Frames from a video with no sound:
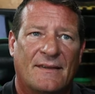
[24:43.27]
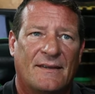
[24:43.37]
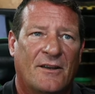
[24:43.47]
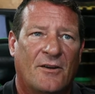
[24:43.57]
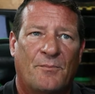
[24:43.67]

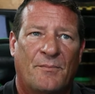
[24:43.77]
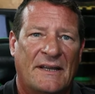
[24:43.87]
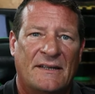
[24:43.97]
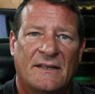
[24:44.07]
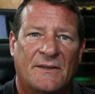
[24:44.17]
You know,
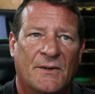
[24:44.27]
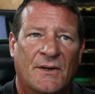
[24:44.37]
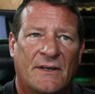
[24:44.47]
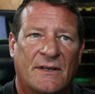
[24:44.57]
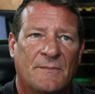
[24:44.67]
biting at the
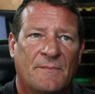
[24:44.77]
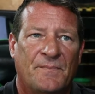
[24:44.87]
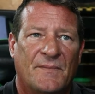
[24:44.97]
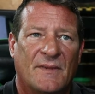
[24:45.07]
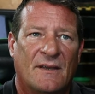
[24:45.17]
hook,
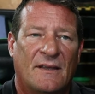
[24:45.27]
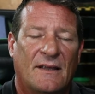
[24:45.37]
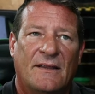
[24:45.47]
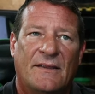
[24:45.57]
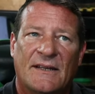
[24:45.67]

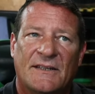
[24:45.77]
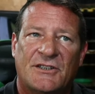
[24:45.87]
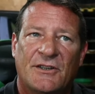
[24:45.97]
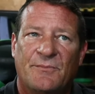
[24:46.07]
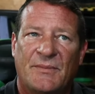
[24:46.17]
that
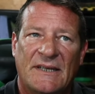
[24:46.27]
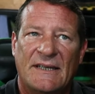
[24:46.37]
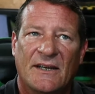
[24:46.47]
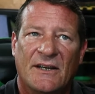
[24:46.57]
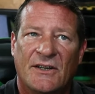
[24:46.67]
should
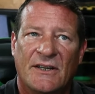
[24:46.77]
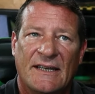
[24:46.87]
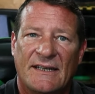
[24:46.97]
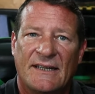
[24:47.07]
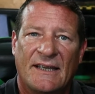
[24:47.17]
be a good
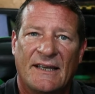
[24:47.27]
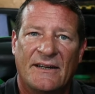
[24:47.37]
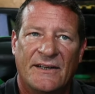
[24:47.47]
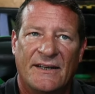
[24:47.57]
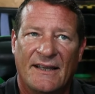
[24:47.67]

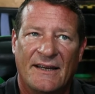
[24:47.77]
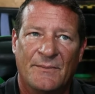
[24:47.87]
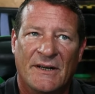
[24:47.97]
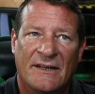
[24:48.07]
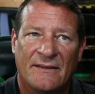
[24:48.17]
indicator to
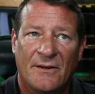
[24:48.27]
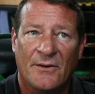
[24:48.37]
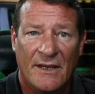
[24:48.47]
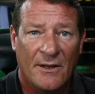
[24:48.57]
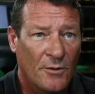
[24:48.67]
anybody that,
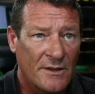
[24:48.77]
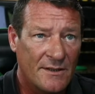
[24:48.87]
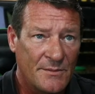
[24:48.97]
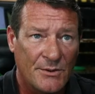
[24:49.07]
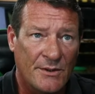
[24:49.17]
okay, what
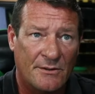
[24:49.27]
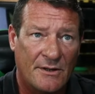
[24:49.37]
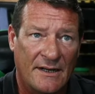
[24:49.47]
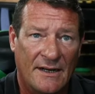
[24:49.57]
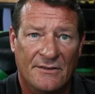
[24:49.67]
I'm doing
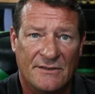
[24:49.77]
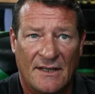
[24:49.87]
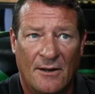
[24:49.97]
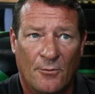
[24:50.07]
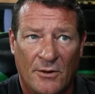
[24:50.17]
right now is
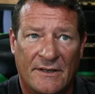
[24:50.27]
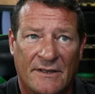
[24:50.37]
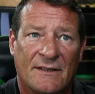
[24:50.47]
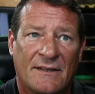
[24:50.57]
not working.